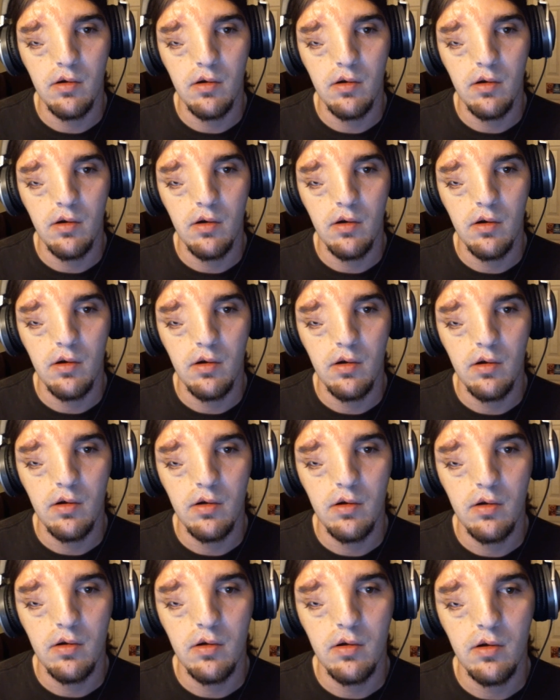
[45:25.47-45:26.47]
Yeah, it does.
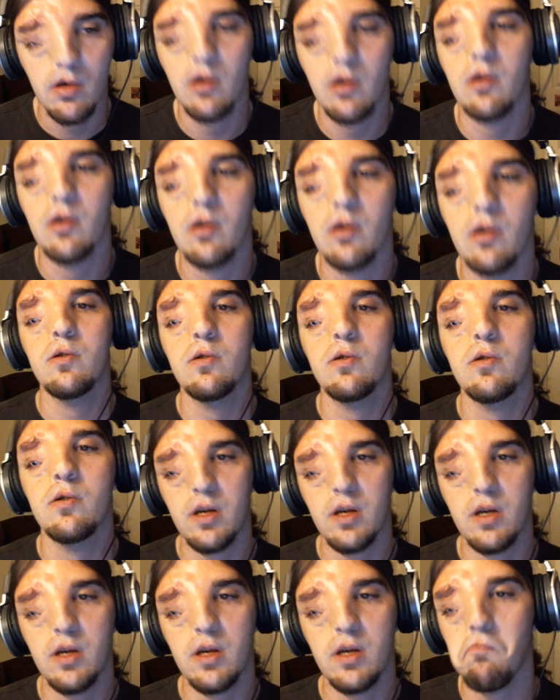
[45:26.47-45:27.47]
Oh,
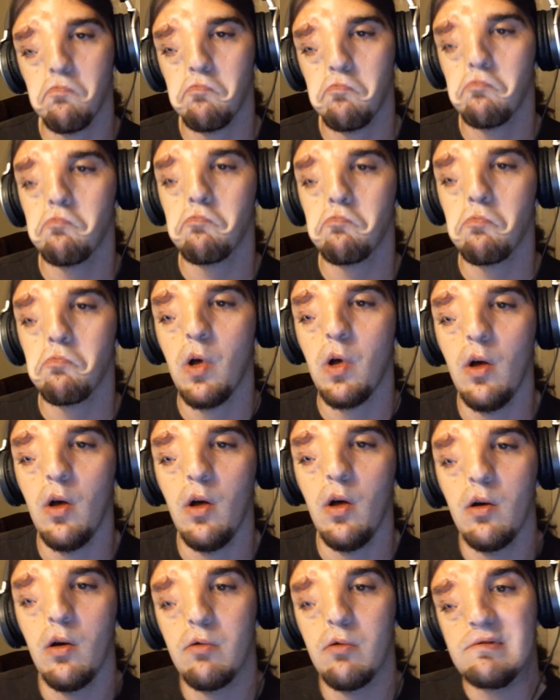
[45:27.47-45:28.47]
uh, okay. Pretty
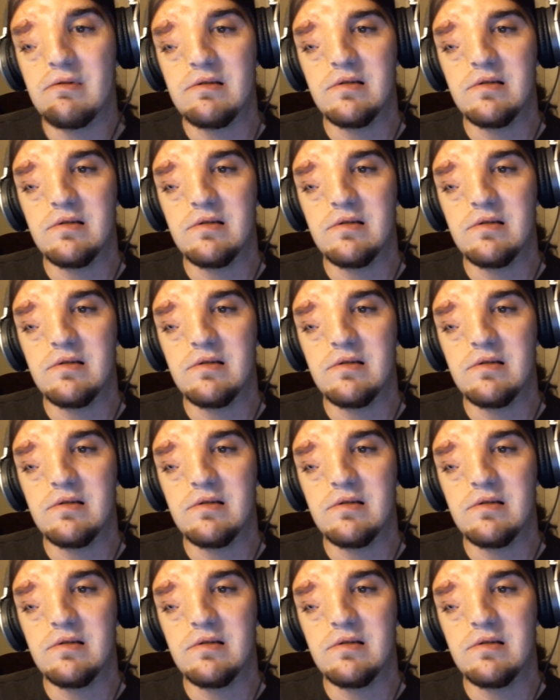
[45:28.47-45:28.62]
sure.